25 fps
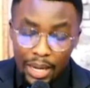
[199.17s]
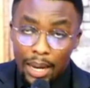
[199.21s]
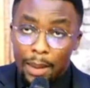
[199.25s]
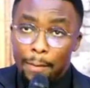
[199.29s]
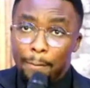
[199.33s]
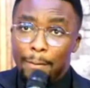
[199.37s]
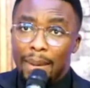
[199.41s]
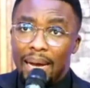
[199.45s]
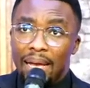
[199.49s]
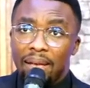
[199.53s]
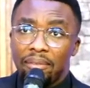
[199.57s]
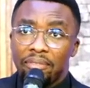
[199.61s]

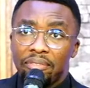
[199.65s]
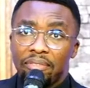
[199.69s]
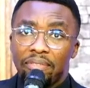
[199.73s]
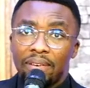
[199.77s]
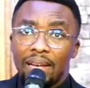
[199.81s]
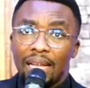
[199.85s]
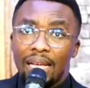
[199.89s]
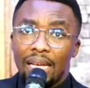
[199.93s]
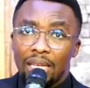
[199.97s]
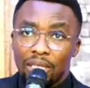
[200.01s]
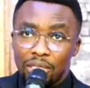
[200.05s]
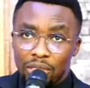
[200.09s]
My
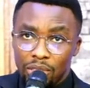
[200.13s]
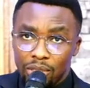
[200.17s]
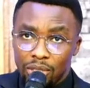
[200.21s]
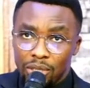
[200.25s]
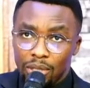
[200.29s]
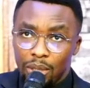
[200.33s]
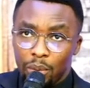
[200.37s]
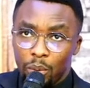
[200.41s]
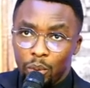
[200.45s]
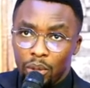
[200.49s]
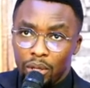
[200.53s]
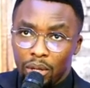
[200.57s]
flesh
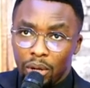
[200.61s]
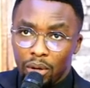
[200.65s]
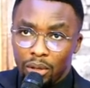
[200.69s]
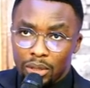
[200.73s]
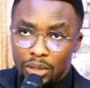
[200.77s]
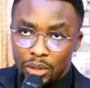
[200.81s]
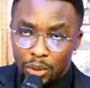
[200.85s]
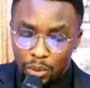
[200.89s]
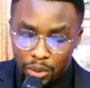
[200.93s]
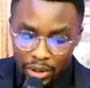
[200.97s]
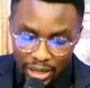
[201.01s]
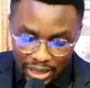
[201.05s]
will
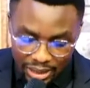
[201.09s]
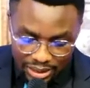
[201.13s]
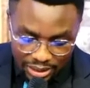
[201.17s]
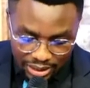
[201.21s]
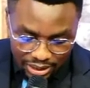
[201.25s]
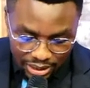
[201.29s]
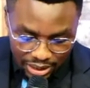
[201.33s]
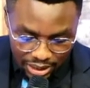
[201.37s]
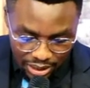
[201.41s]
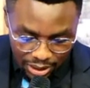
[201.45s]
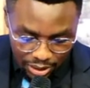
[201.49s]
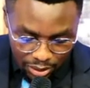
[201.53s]
also rest
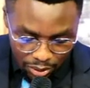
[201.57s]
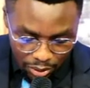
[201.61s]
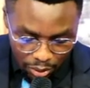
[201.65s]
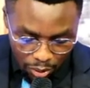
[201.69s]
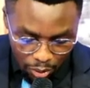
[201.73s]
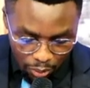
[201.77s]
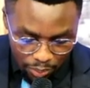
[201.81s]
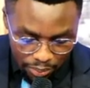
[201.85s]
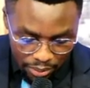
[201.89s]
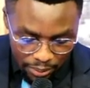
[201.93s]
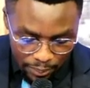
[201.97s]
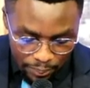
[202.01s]
in
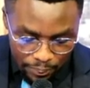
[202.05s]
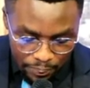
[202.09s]
hope.